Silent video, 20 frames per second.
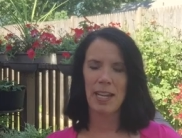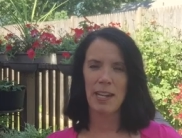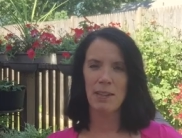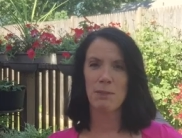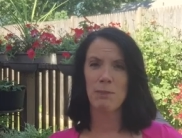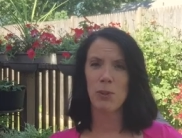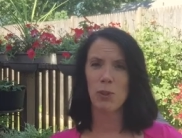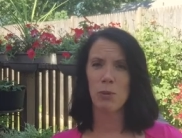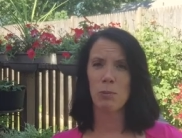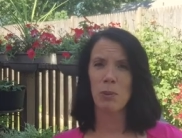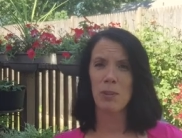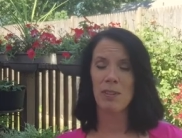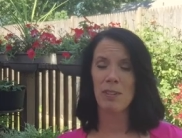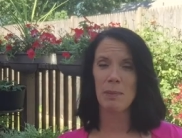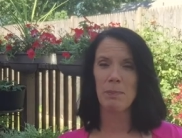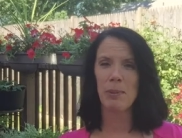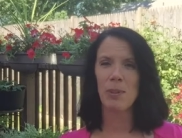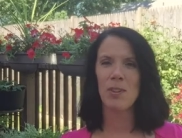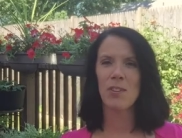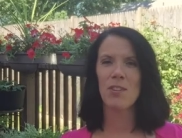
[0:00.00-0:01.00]
of foldable
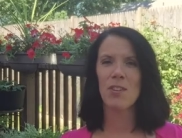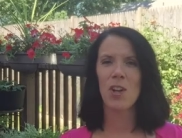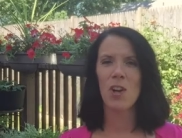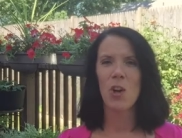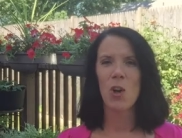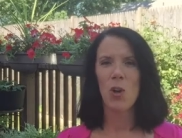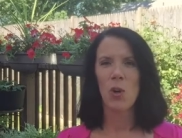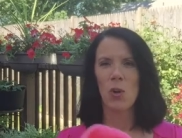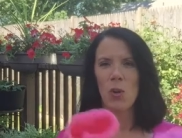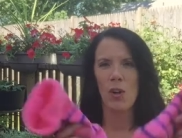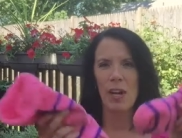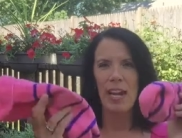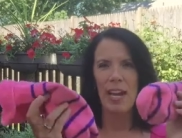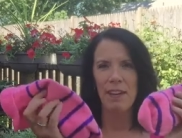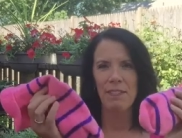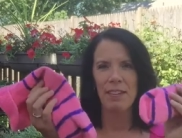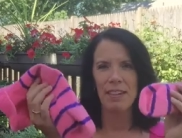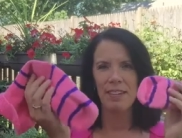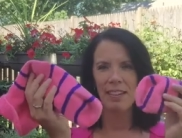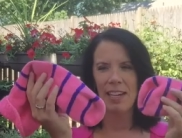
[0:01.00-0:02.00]
slippers, or I
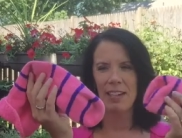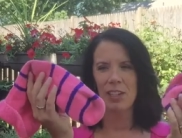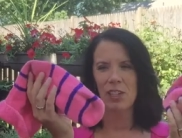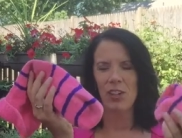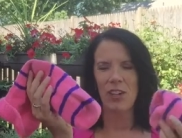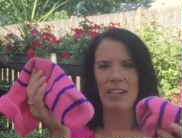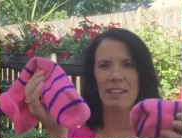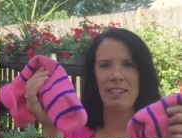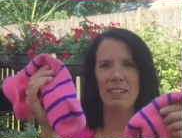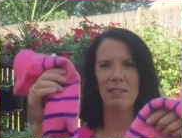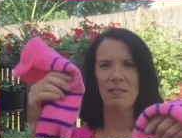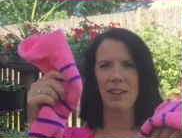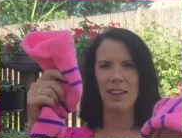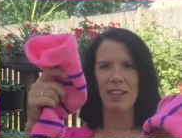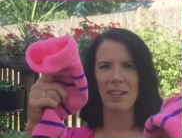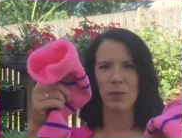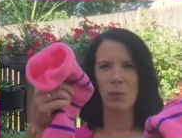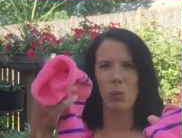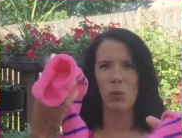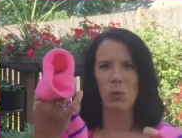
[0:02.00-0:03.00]
have these kind of crazy
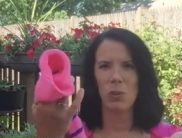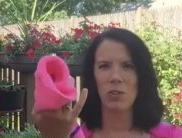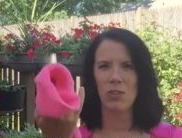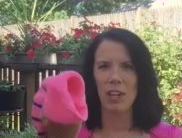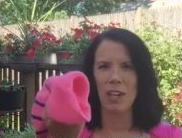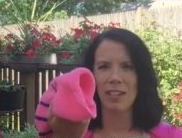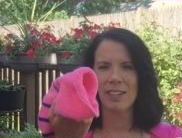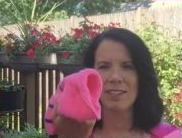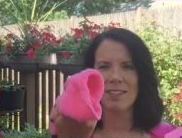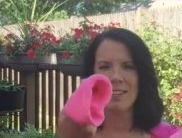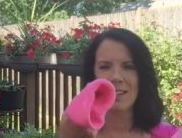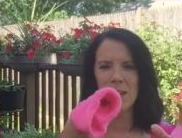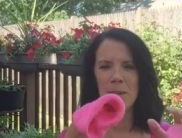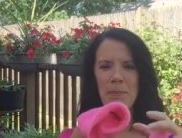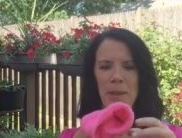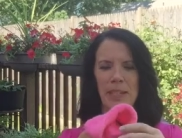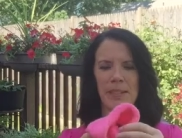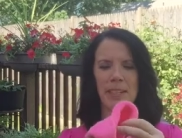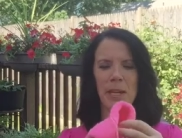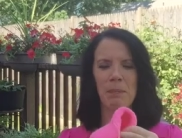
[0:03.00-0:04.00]
fun wool socks that I
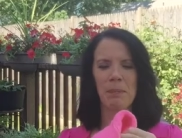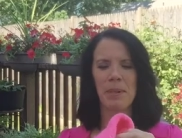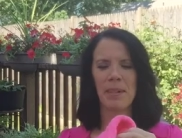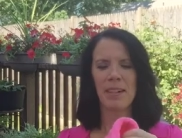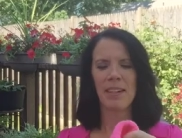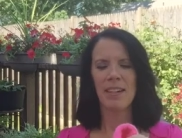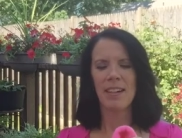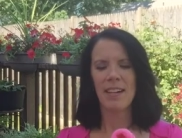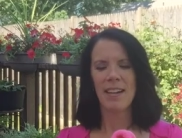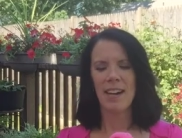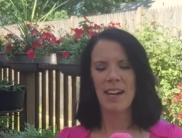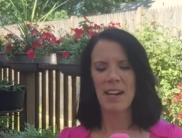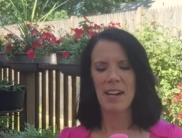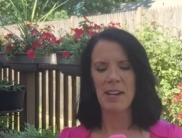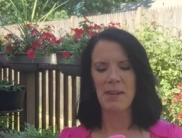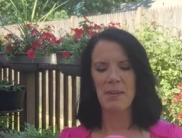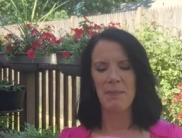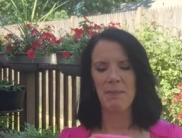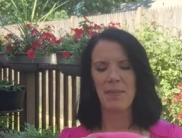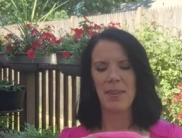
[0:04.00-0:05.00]
picked up.
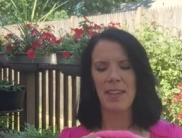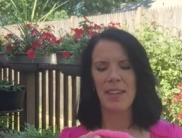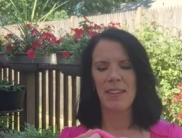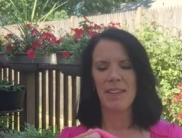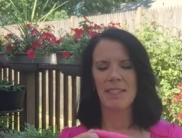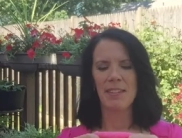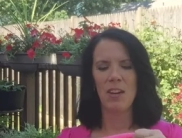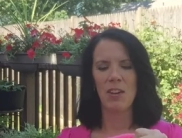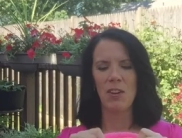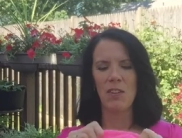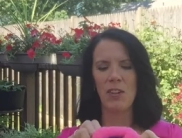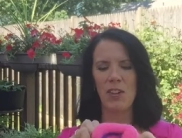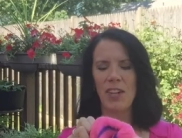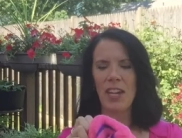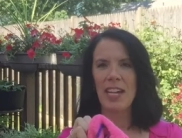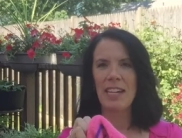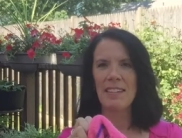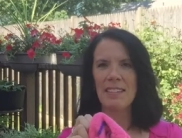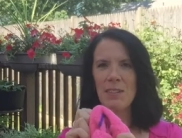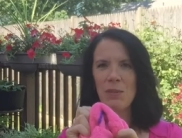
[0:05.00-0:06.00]
So they're
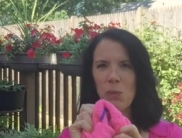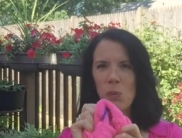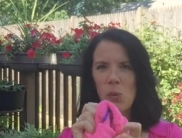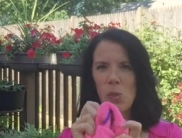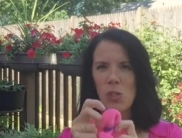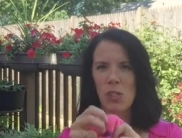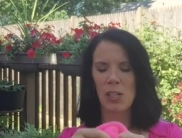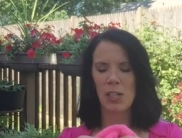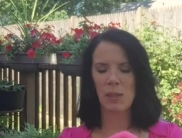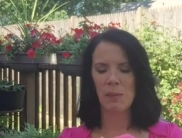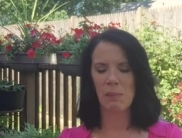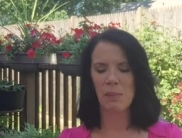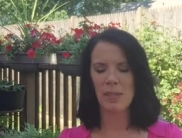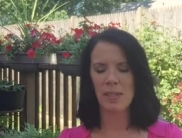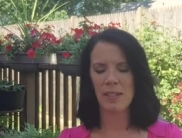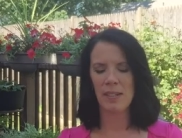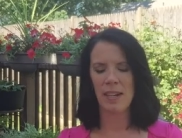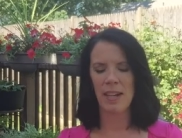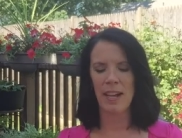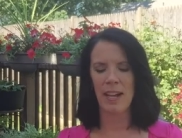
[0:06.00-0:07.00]
nice and warm.
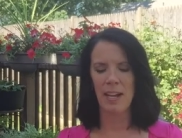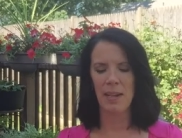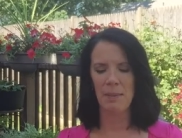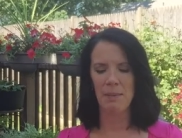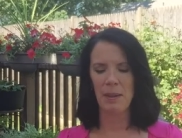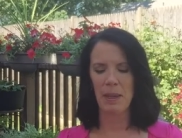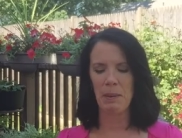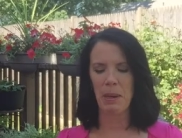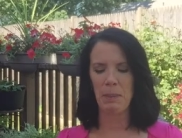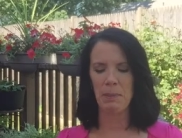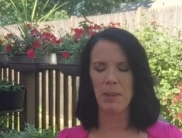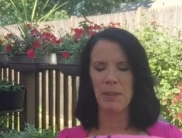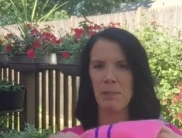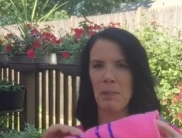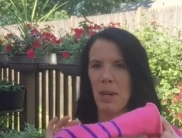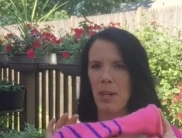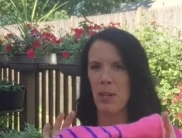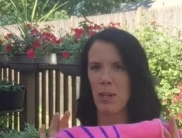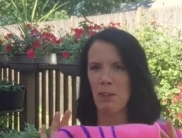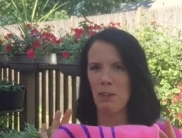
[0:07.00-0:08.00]
I put them
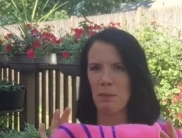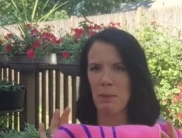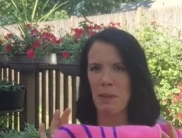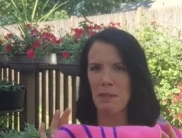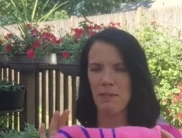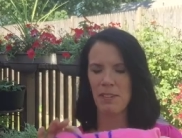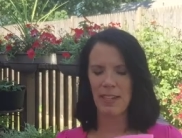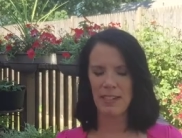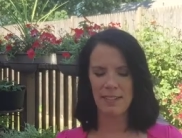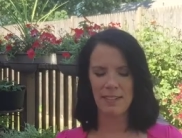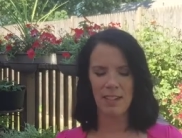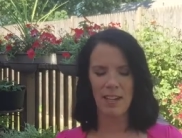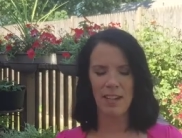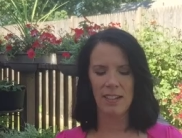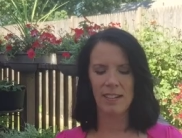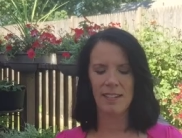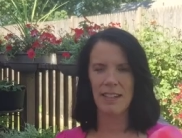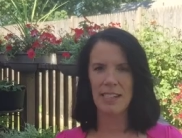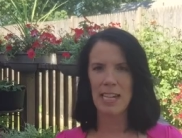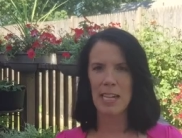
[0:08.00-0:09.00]
on over my flight
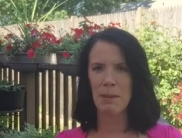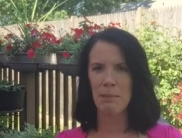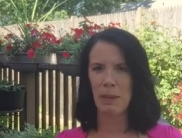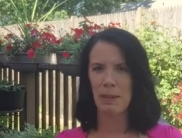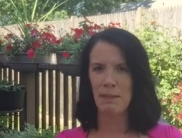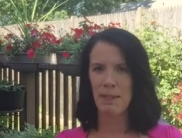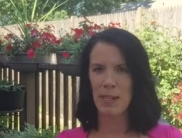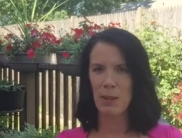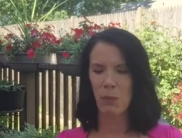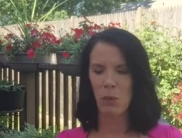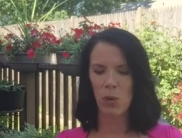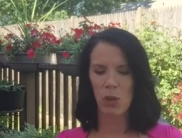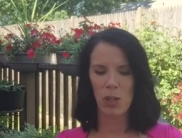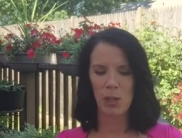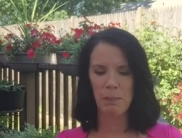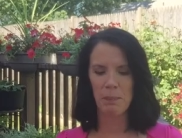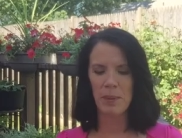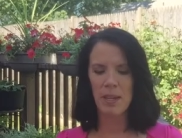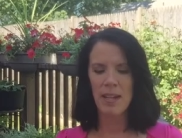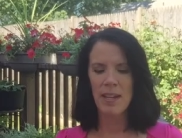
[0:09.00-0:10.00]
socks. They keep my feet
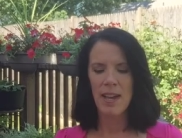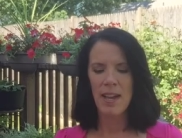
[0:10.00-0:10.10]
warm.